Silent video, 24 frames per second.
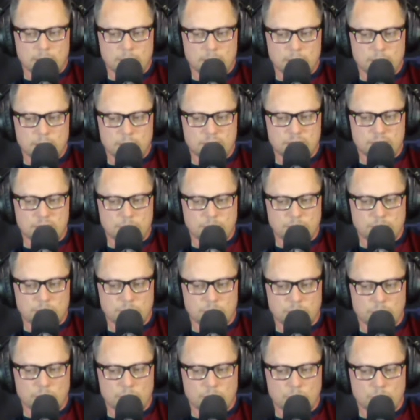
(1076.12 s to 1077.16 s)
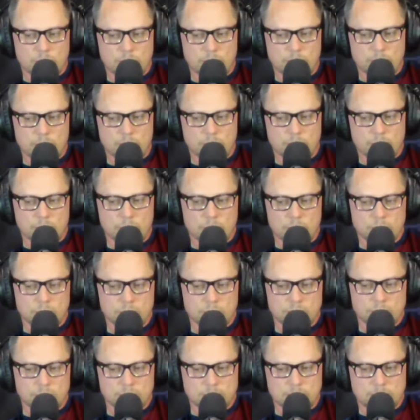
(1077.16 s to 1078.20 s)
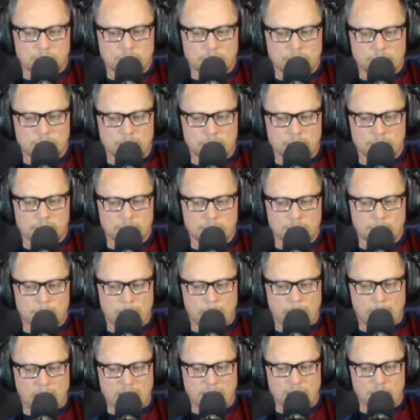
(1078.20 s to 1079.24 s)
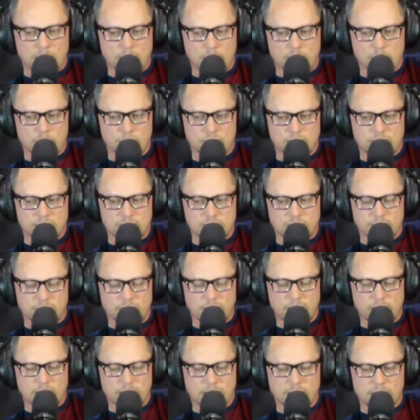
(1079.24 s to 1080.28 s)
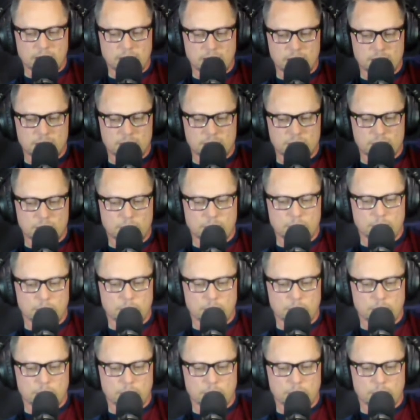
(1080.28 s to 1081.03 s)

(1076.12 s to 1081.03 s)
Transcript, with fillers: it should be 21, and I know she has a fake ID and she's been to